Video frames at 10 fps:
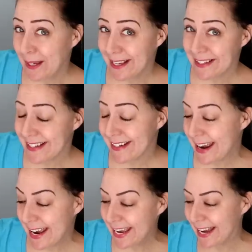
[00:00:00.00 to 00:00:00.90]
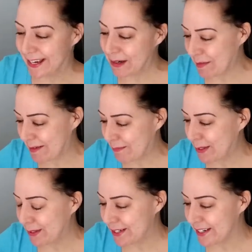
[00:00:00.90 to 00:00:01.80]
again today. I don't want to
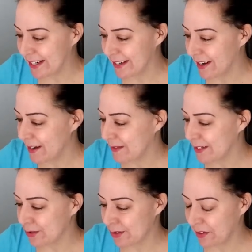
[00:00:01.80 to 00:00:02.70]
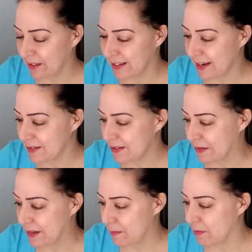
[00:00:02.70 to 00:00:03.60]
push it. I was struggling
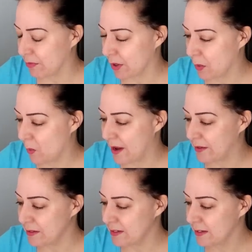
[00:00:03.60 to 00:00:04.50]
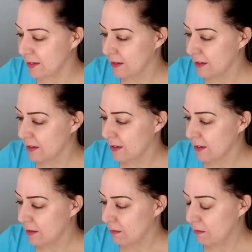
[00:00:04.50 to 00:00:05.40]
yesterday before I went,
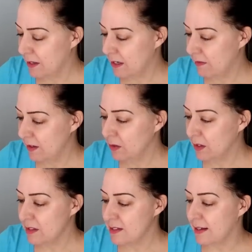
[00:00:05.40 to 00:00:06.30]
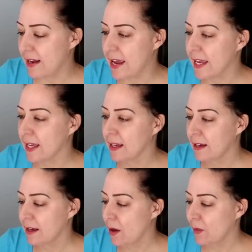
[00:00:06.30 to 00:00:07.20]
but I feel good today.
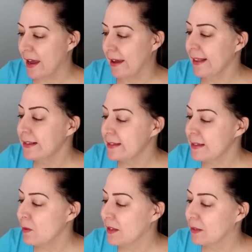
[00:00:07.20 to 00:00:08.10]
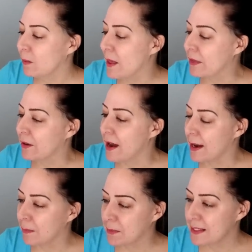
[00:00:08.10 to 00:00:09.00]
Okay, let's see what the weather
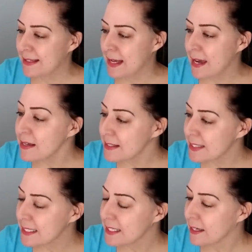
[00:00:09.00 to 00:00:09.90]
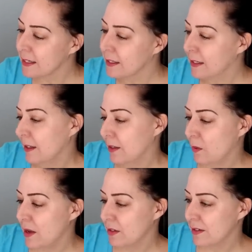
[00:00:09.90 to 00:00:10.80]
app says.
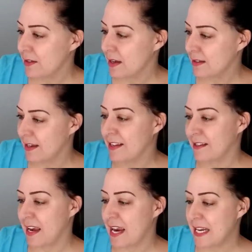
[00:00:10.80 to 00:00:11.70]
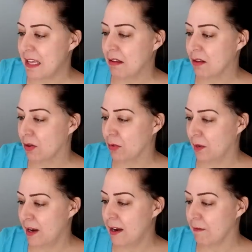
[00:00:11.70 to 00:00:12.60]
The weather says it is
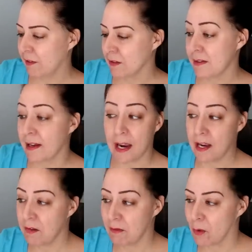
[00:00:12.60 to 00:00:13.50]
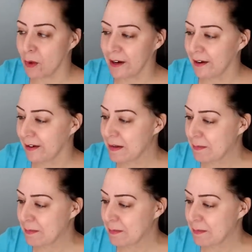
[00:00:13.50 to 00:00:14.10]
eighty-three. It feels like eighty-four.